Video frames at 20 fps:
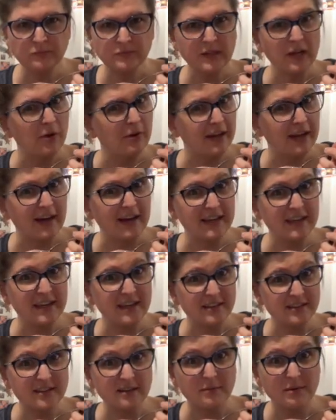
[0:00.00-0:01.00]
Okay, high key,
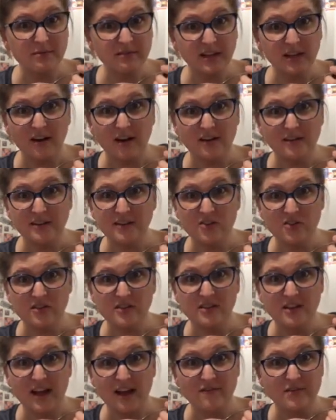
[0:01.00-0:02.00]
it's gonna be really hard to
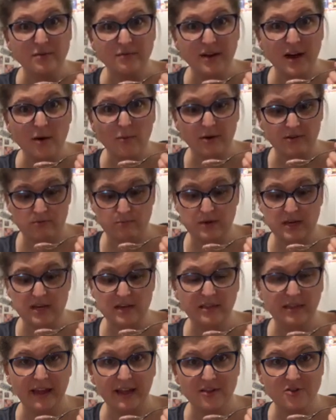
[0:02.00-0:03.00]
just have you not watch me
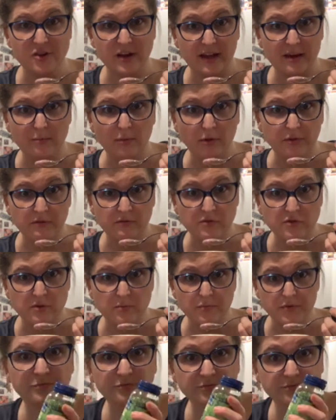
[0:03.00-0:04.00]
eat like giant bowls of
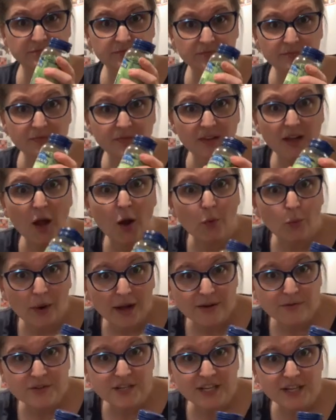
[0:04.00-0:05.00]
soup.
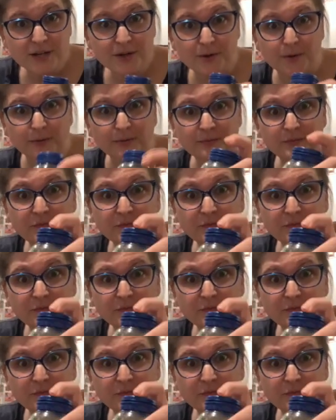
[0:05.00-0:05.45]
Round two.